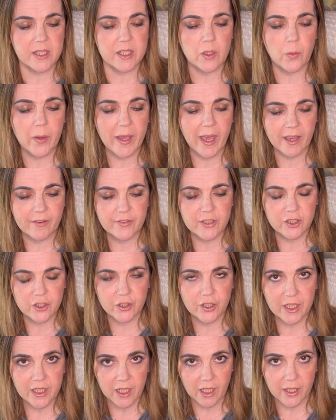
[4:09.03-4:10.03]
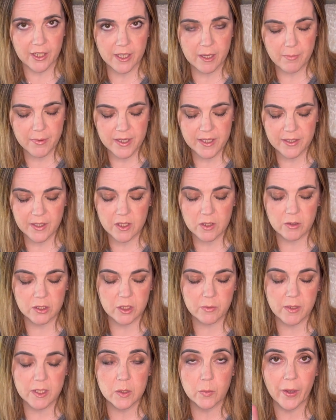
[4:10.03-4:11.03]
So we have to treat it like a business, which
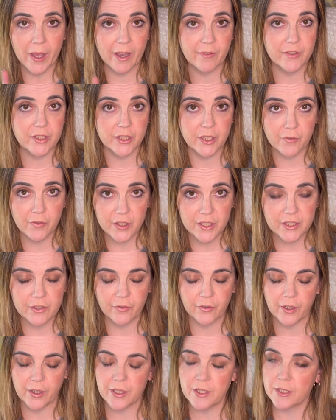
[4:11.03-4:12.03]
means we have to diversify.